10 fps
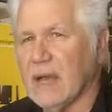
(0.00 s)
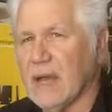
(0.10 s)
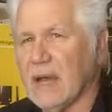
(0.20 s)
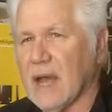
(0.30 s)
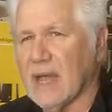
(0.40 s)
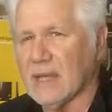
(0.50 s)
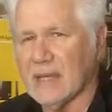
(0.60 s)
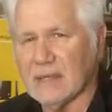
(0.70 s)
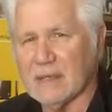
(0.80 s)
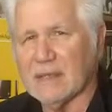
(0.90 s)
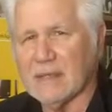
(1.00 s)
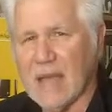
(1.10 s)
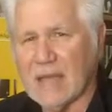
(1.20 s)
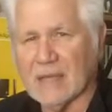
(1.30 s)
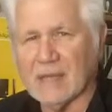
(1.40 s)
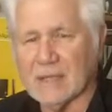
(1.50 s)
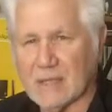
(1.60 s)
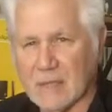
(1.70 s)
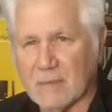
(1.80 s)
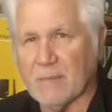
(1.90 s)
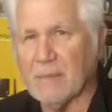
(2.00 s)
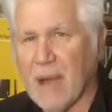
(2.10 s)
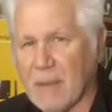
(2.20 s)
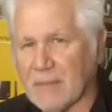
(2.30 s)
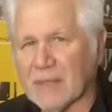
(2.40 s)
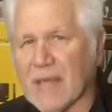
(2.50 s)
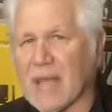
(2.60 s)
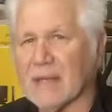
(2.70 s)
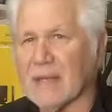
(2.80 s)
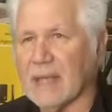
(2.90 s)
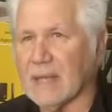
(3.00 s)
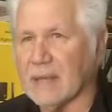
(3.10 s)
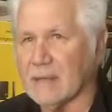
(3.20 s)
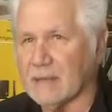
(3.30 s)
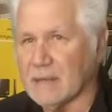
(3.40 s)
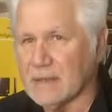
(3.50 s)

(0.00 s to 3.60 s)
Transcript: I can pop the light and